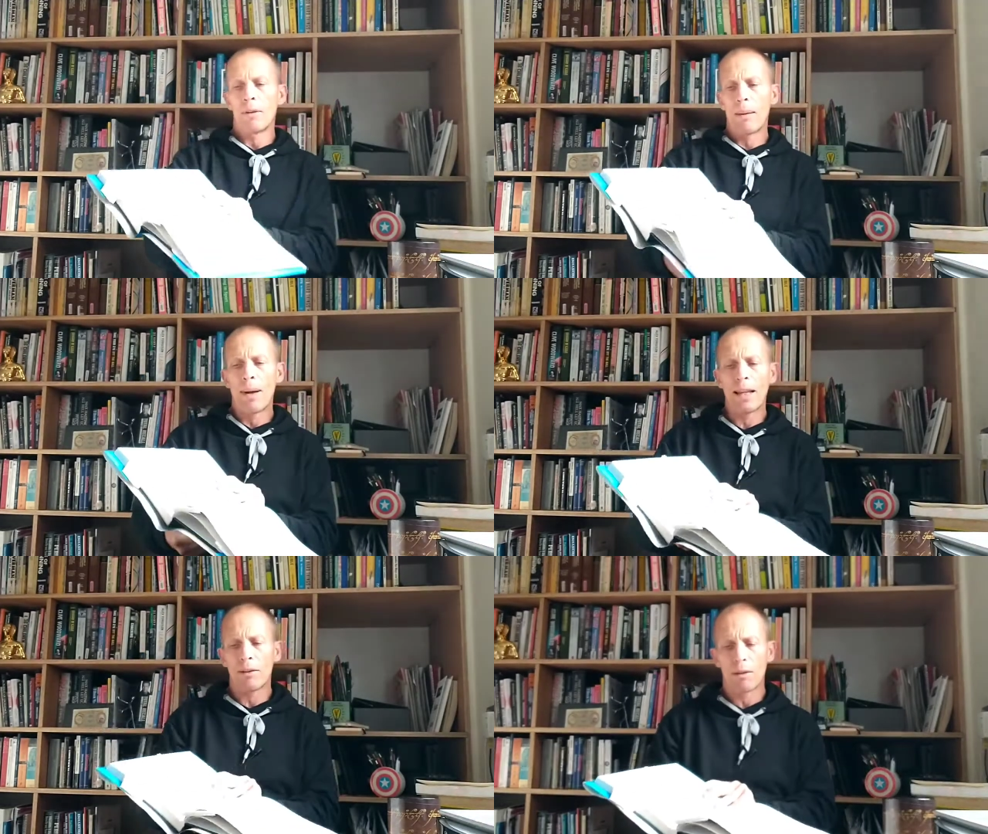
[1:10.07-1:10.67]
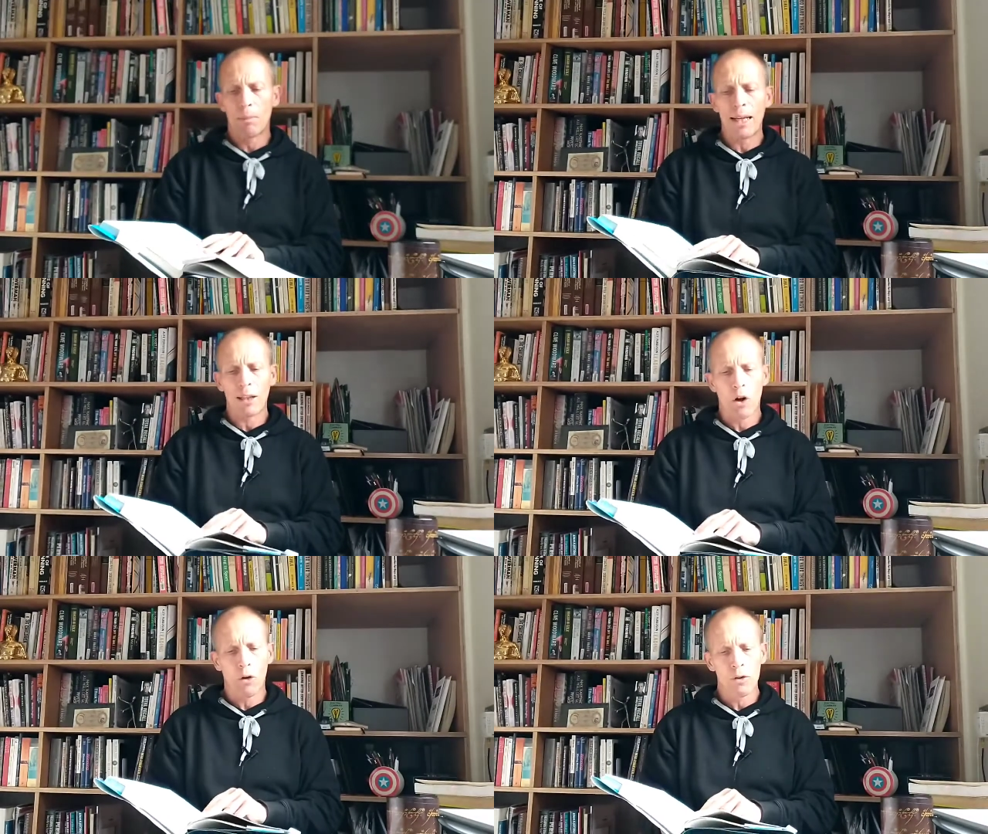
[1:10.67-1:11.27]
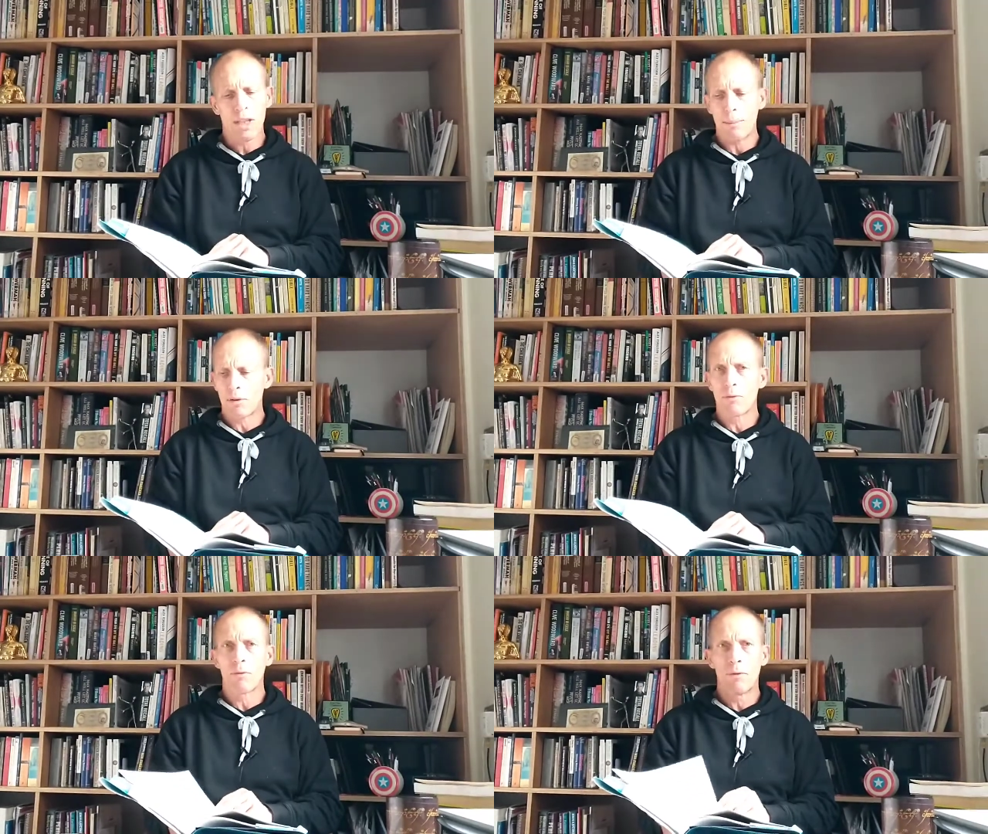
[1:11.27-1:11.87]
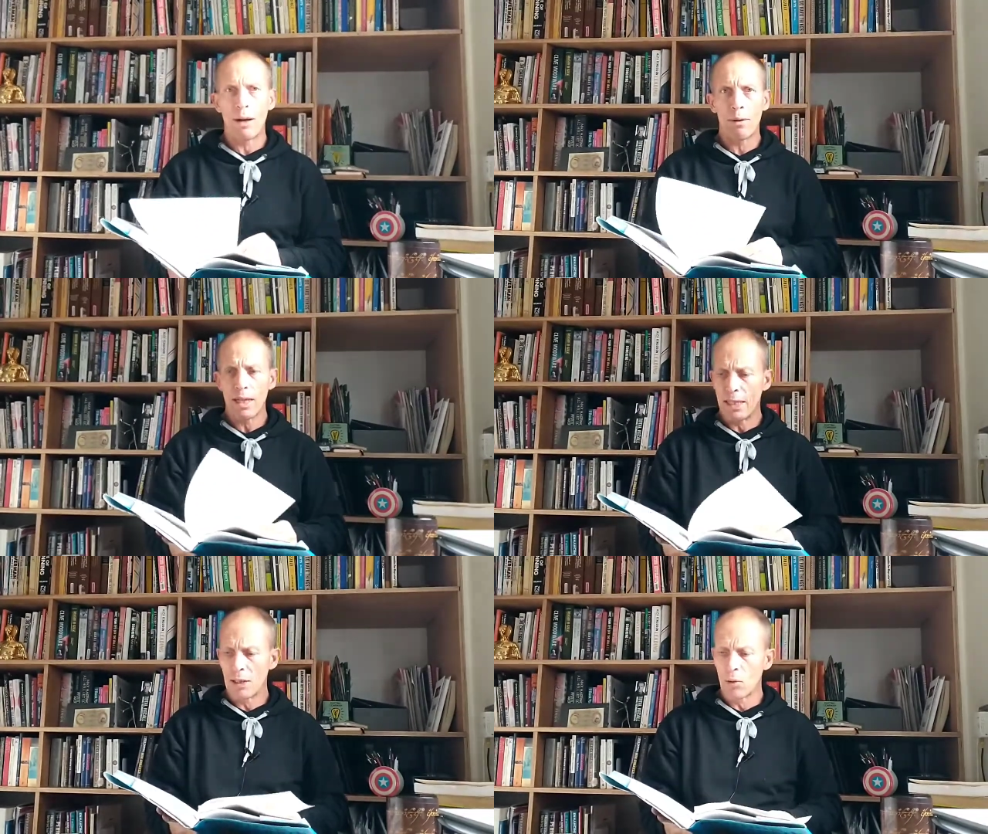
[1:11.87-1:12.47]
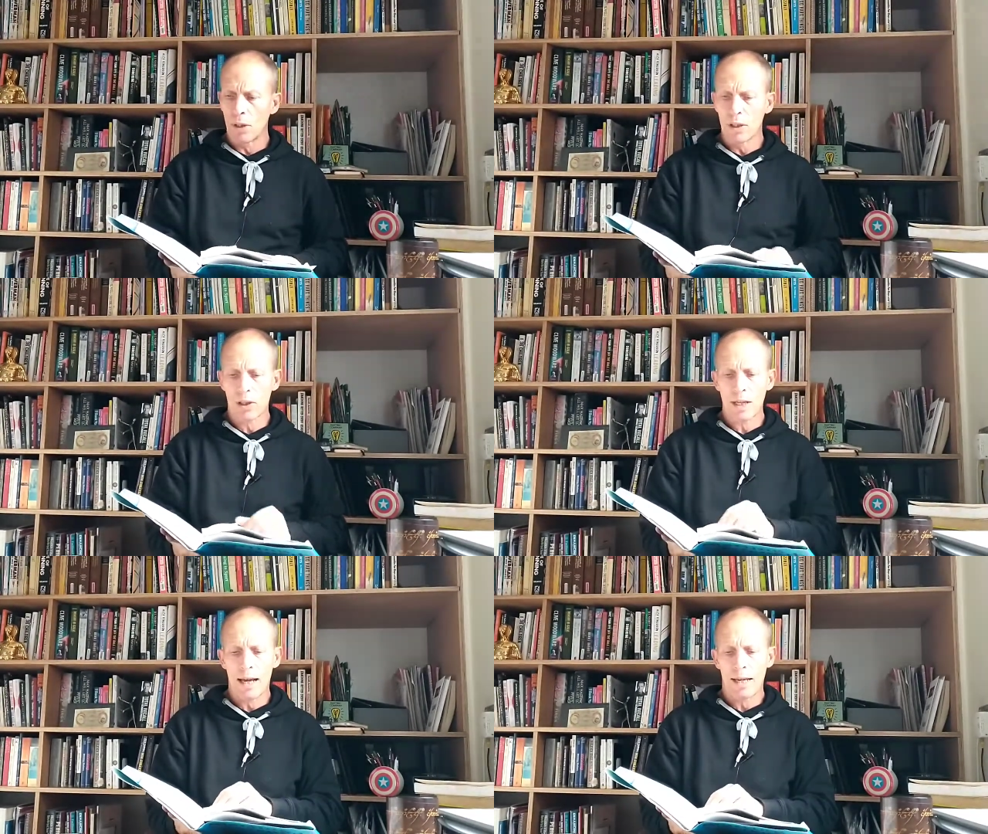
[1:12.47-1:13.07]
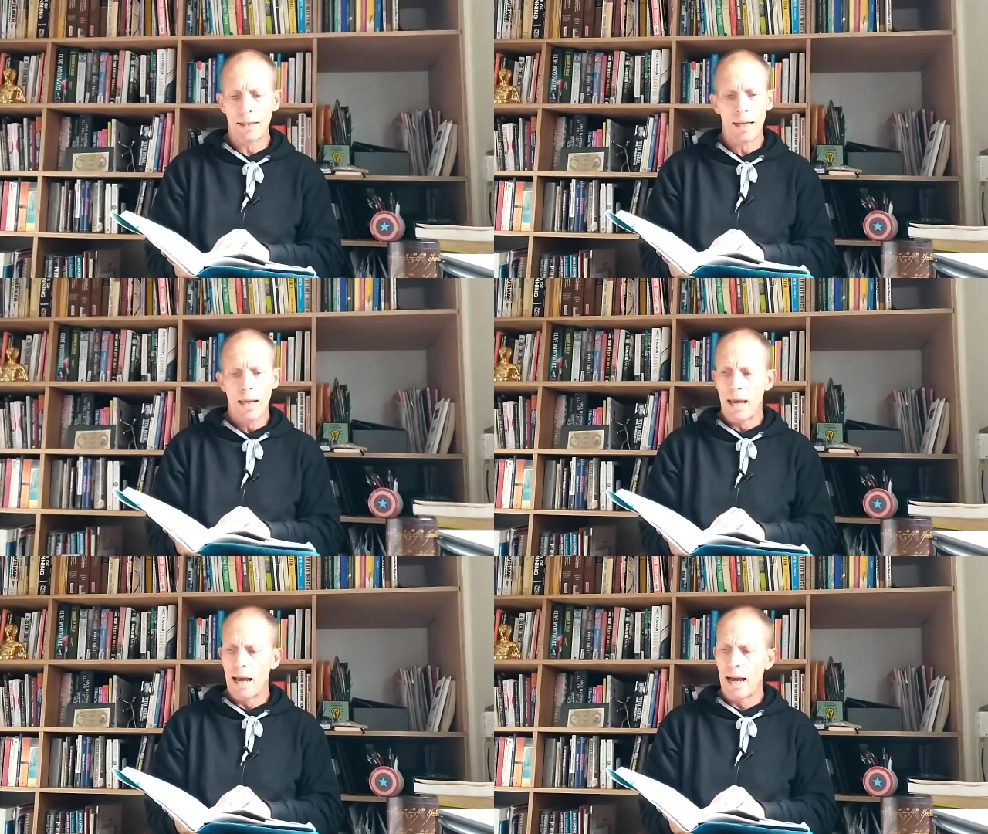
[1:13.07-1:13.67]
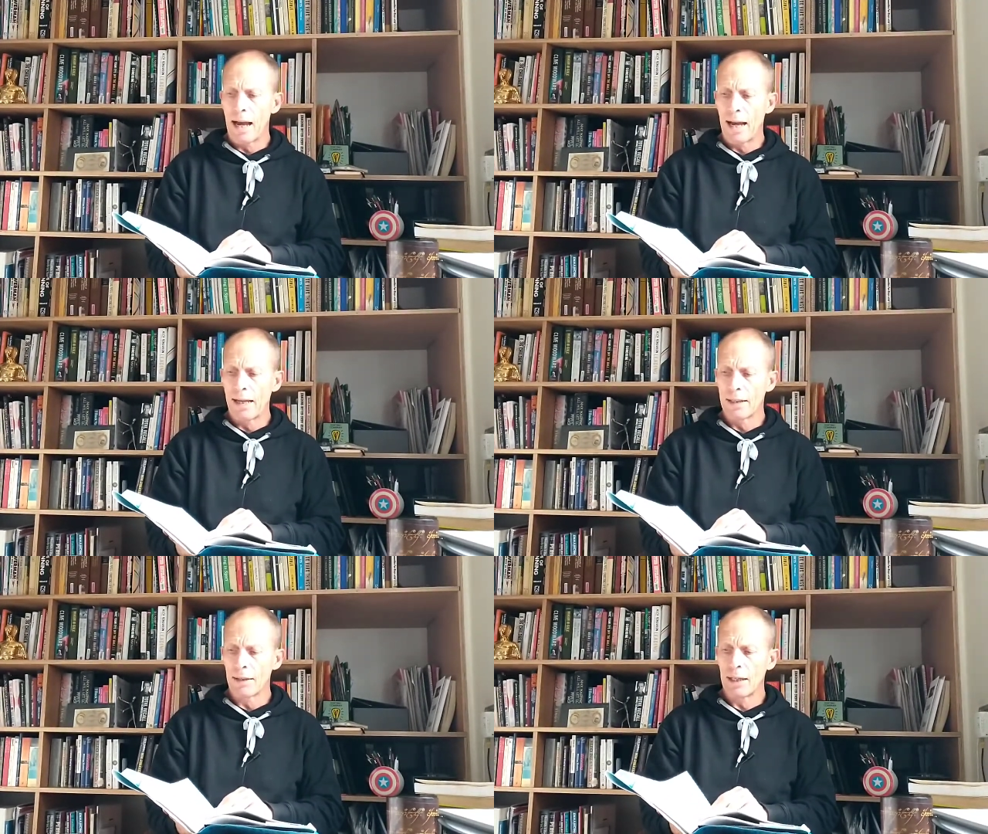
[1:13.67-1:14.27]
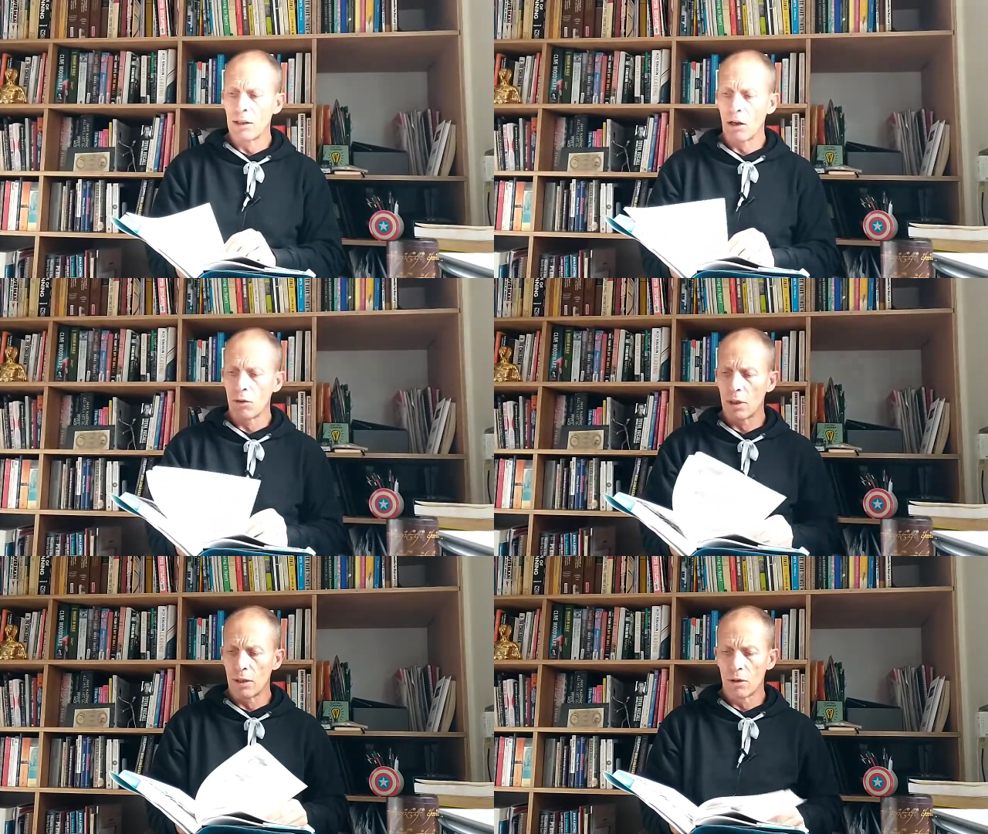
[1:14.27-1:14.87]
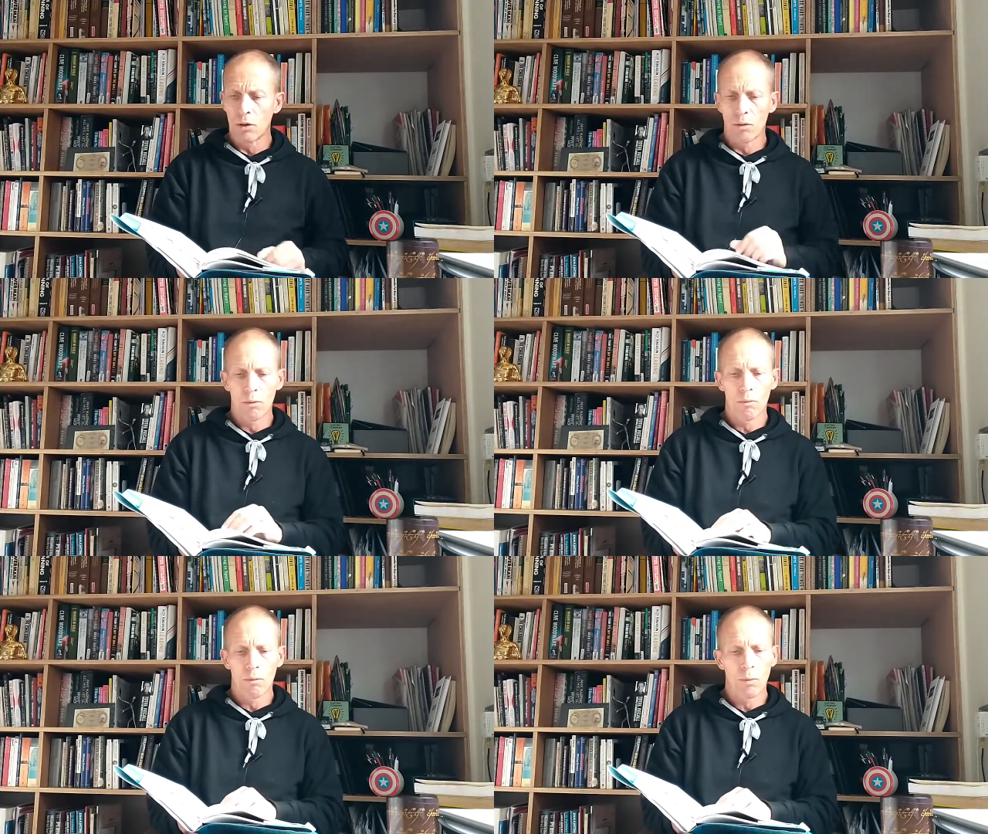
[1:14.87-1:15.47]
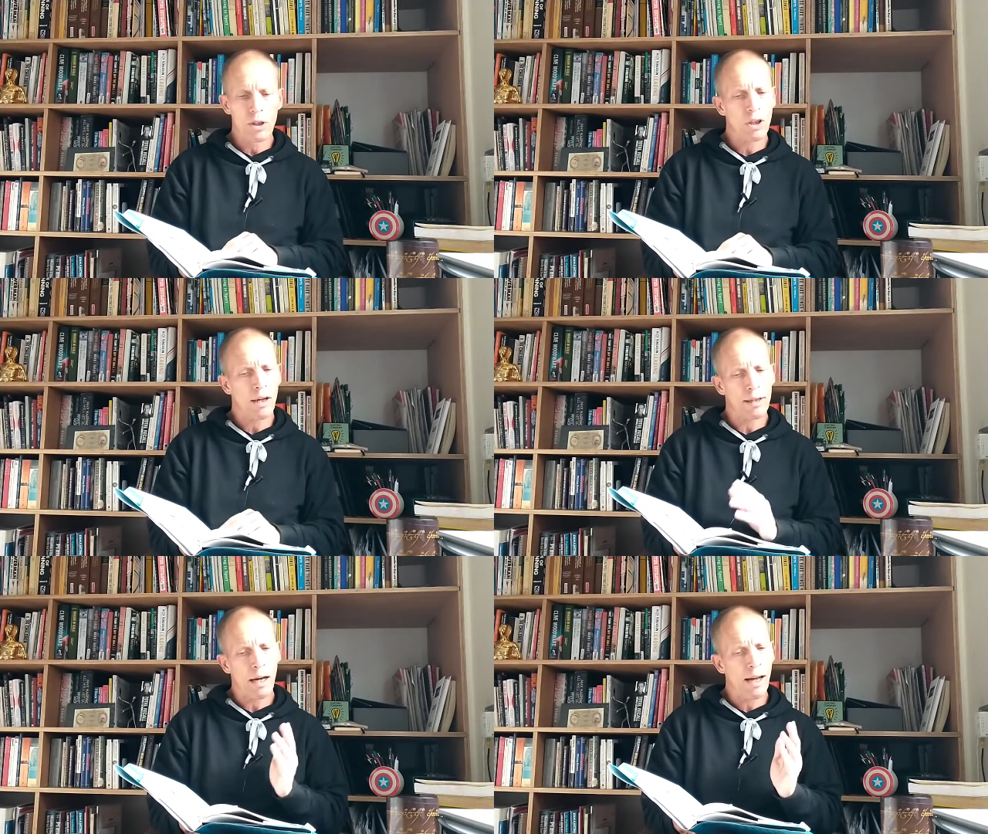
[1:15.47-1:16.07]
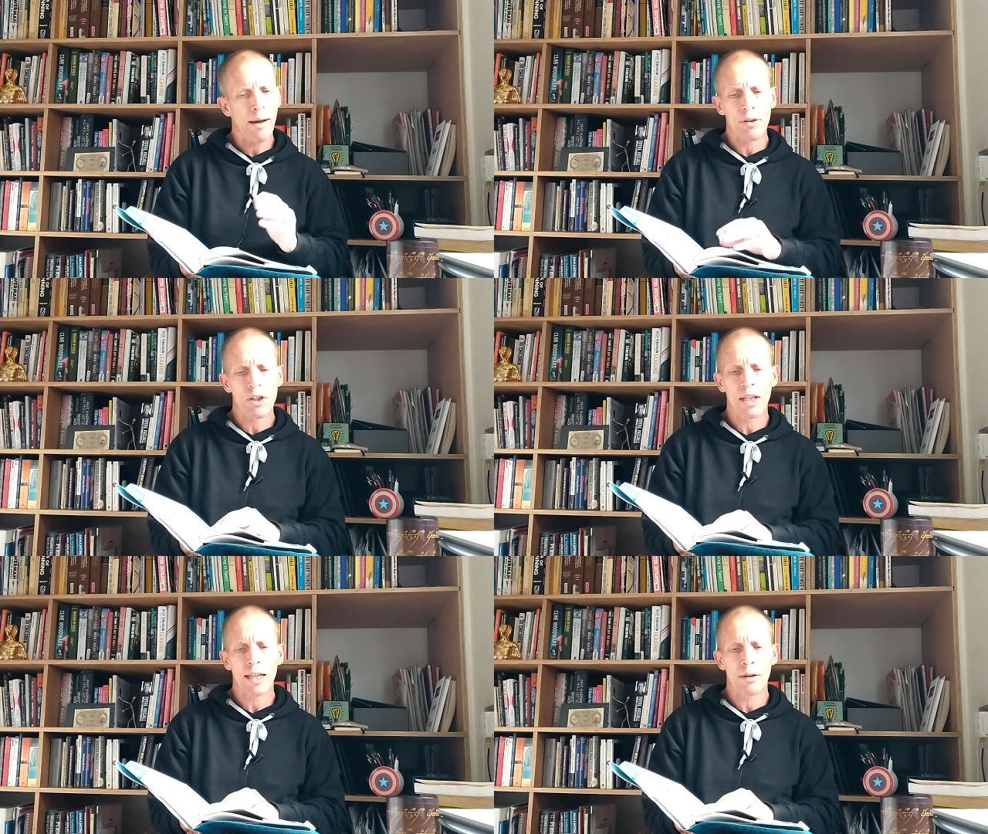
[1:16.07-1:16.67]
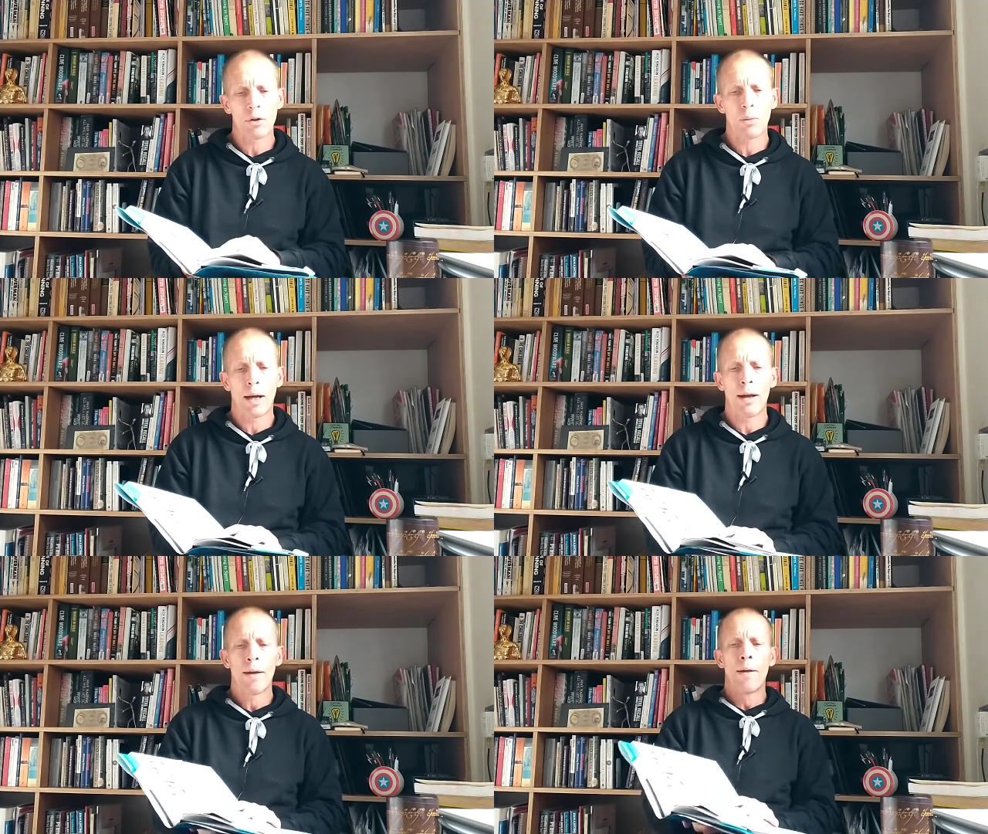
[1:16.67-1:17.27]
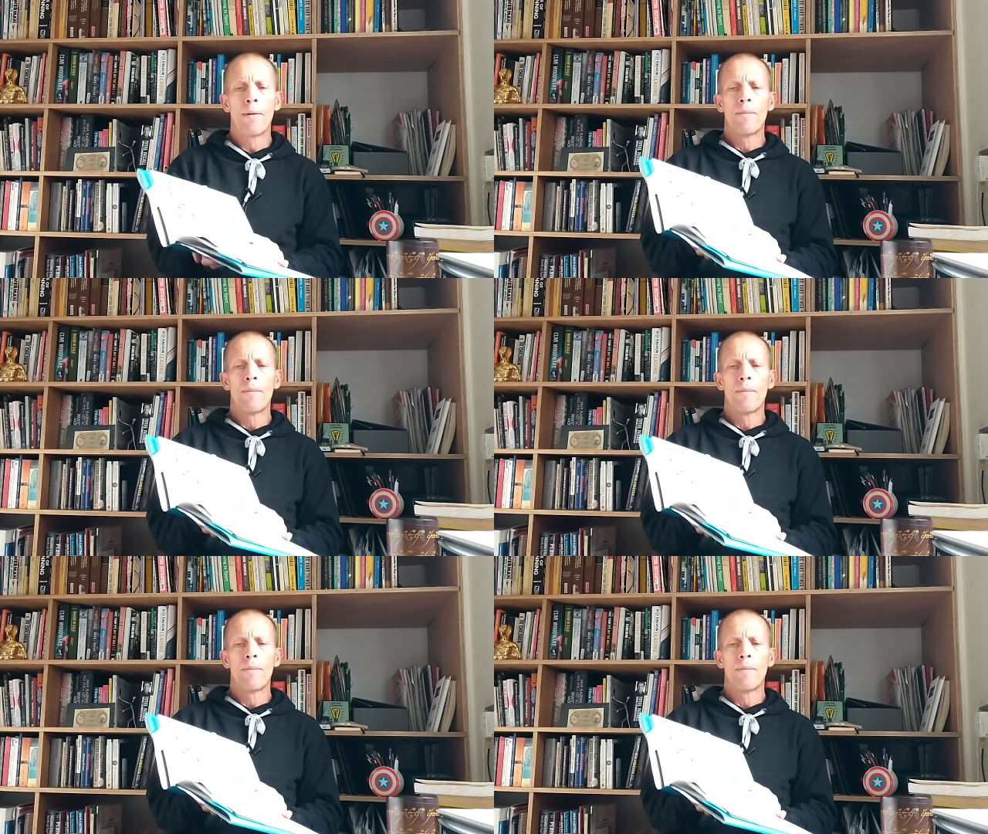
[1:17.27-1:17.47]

they make the concepts very easy to understand, and he goes into which I haven't seen elsewhere.